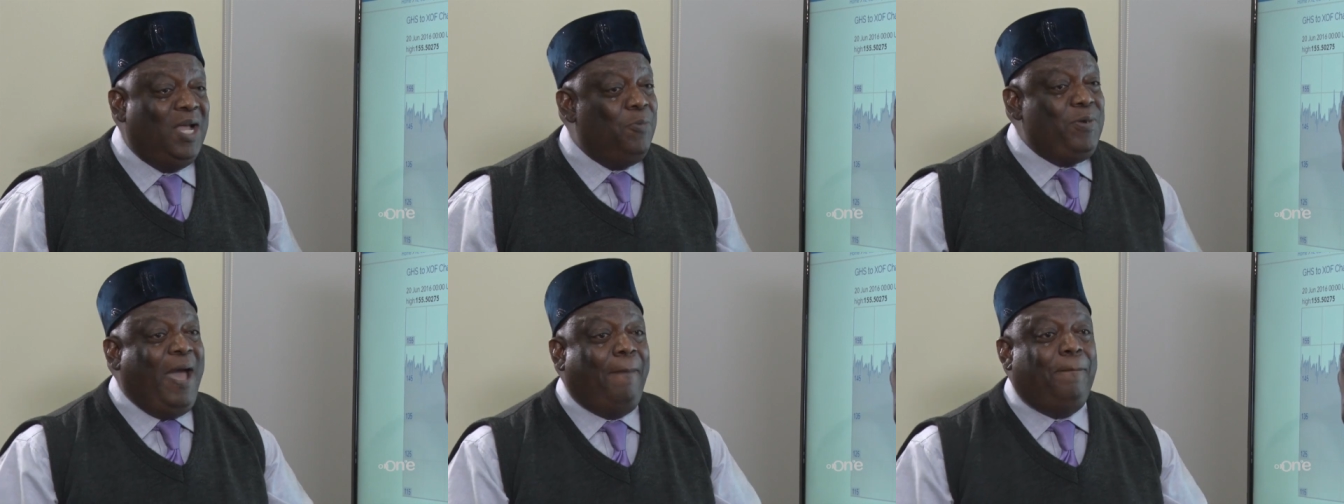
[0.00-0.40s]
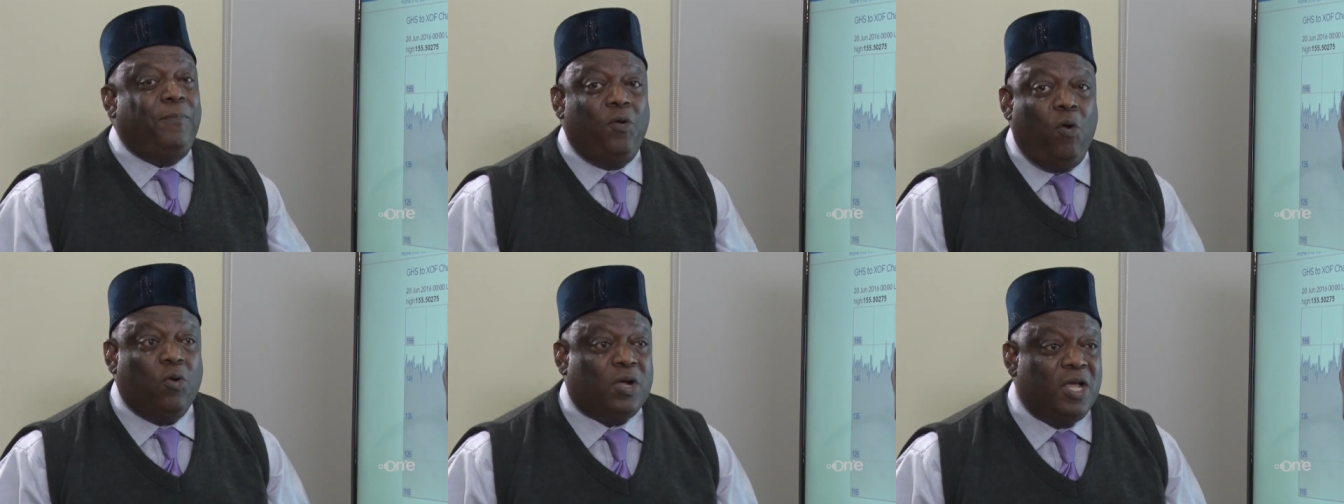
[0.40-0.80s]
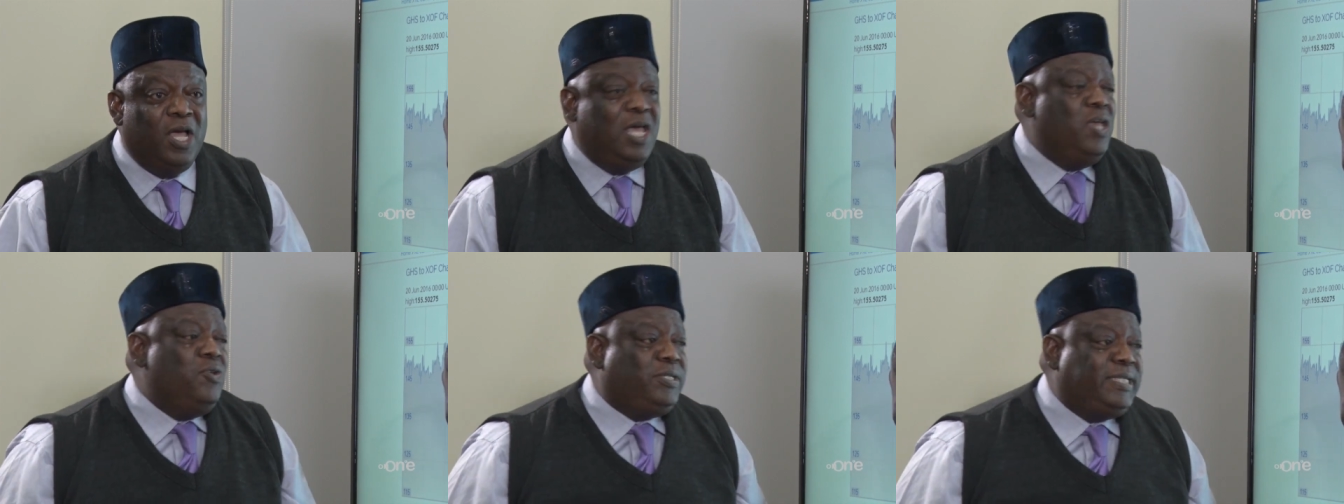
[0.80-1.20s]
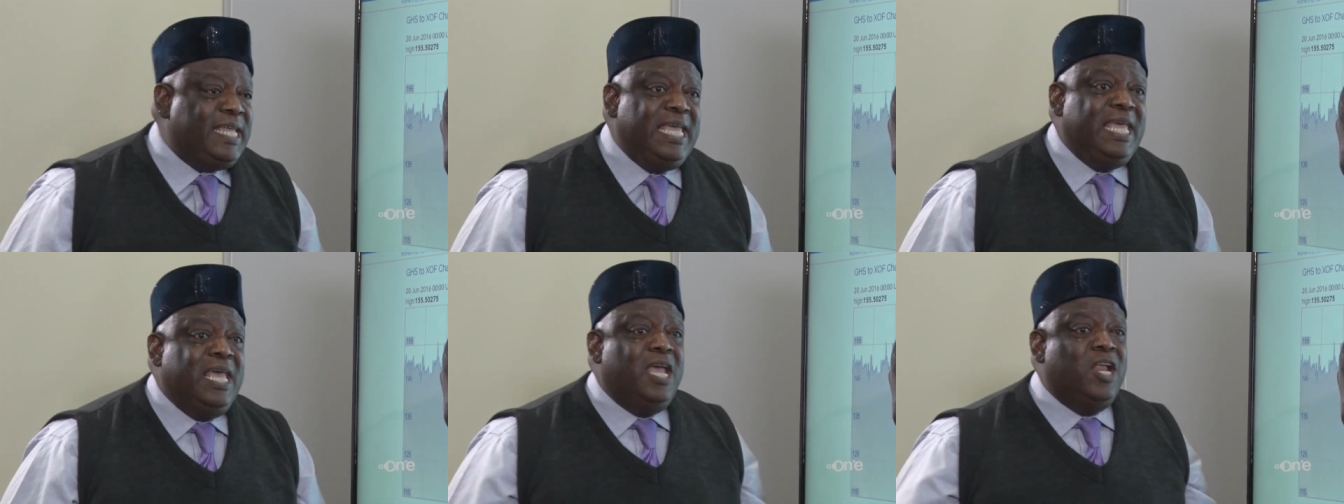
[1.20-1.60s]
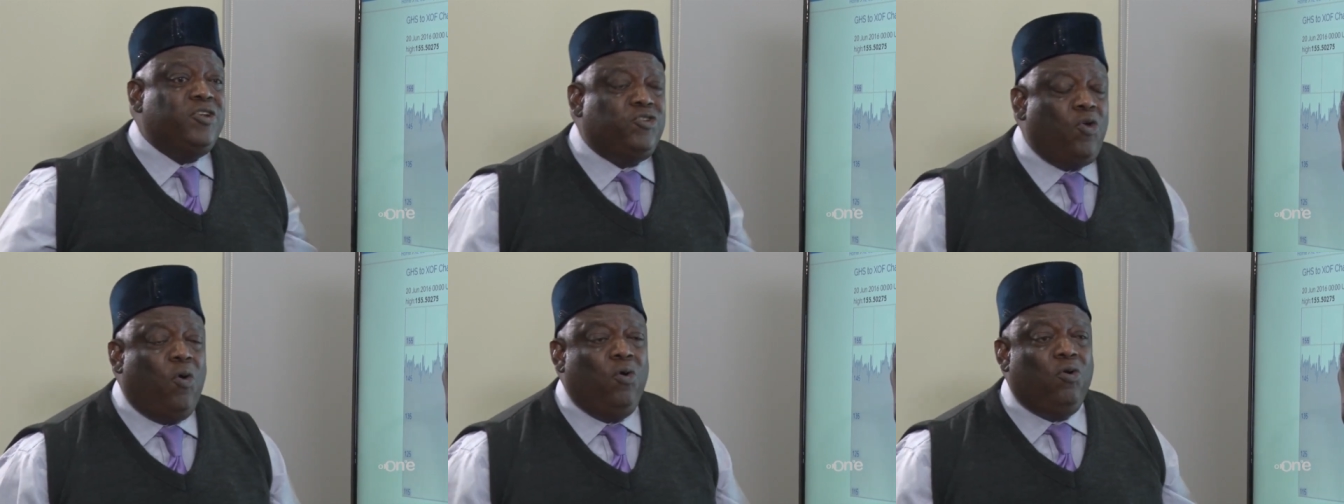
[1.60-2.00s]
We are broke. You see,
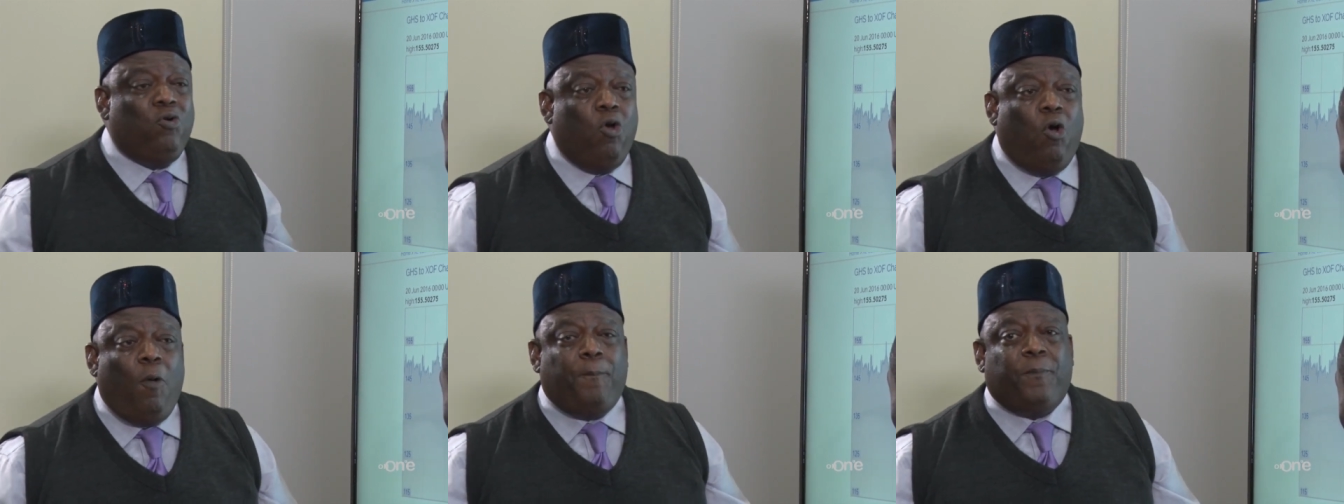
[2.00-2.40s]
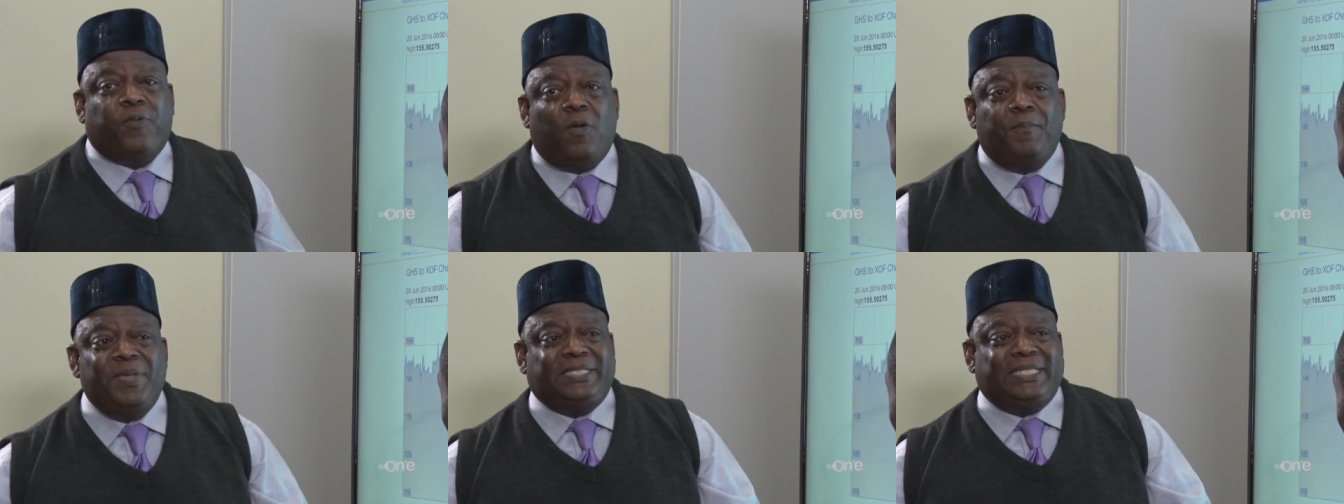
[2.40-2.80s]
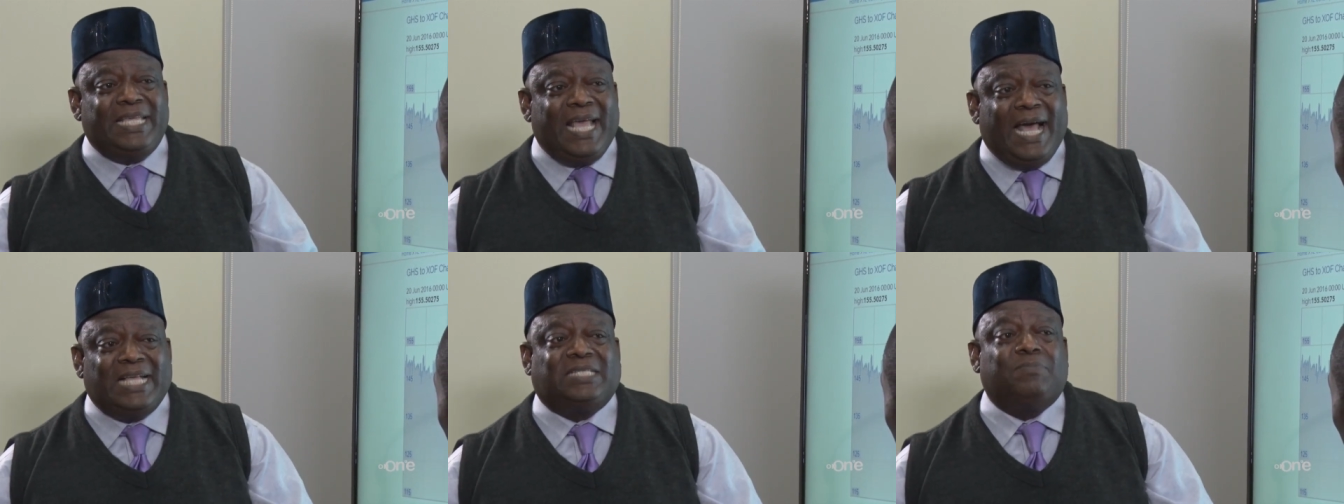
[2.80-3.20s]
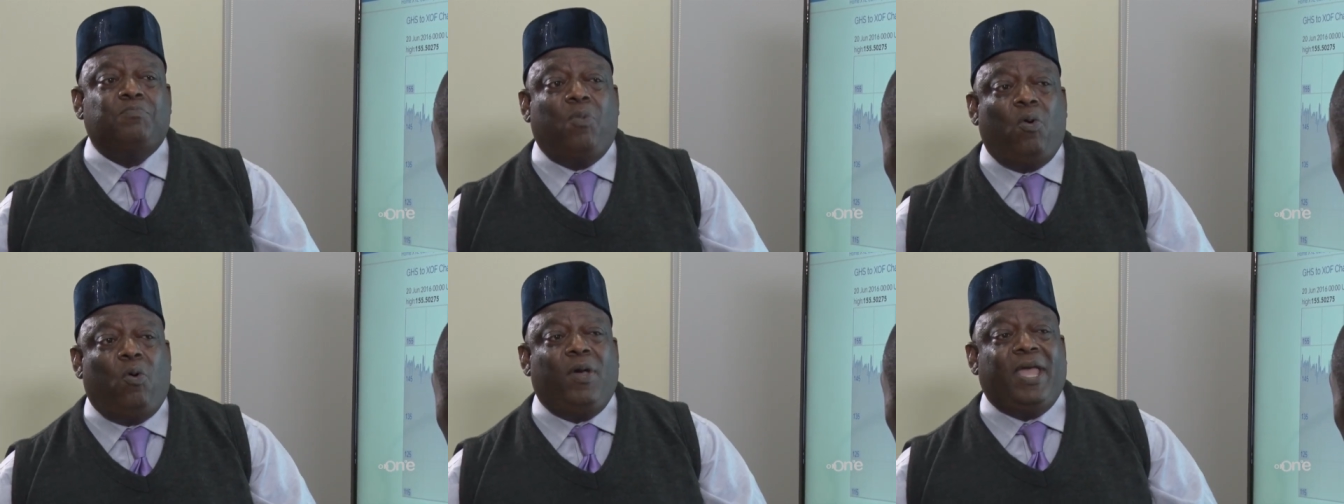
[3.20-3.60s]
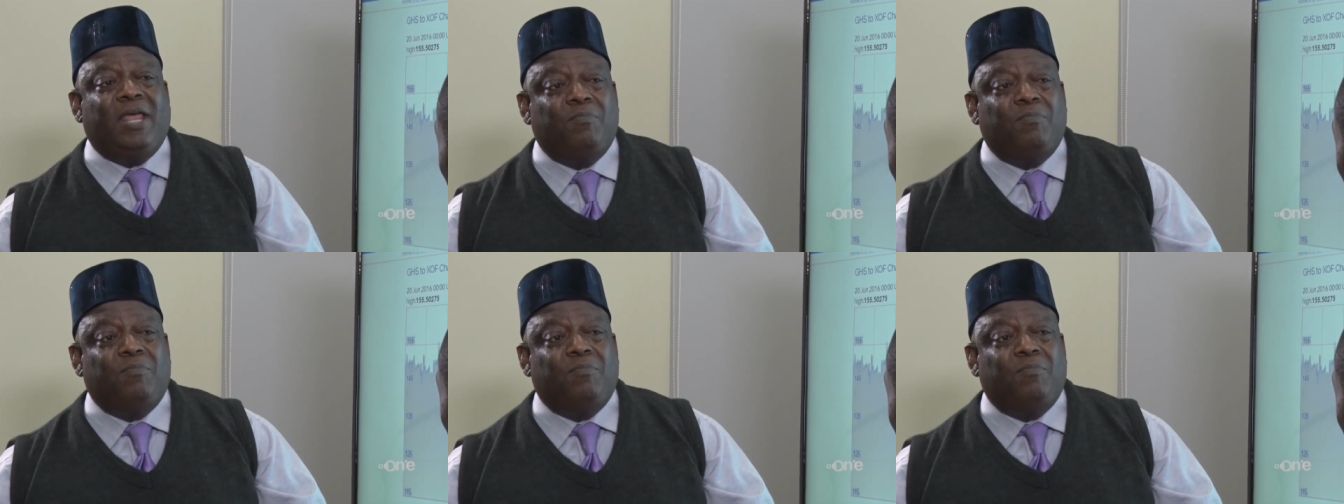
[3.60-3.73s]
don't go promising us more